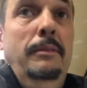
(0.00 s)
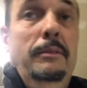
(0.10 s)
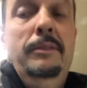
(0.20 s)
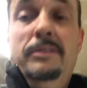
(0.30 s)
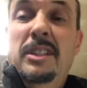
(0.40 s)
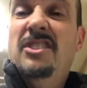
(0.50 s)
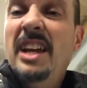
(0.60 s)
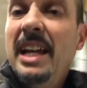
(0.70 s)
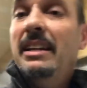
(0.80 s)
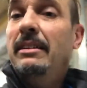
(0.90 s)
It's
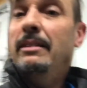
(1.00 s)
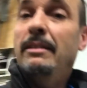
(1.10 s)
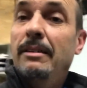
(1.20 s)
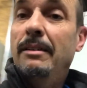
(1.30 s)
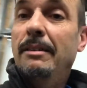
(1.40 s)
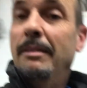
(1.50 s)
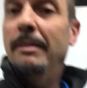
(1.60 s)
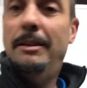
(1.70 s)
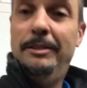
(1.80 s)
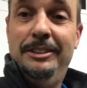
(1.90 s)
insane.
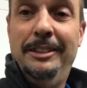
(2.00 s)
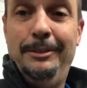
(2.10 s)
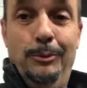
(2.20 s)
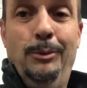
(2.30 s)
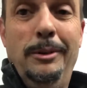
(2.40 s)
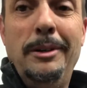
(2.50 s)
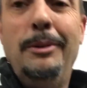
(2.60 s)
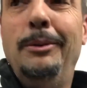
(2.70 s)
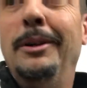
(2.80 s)
I was like, whoa.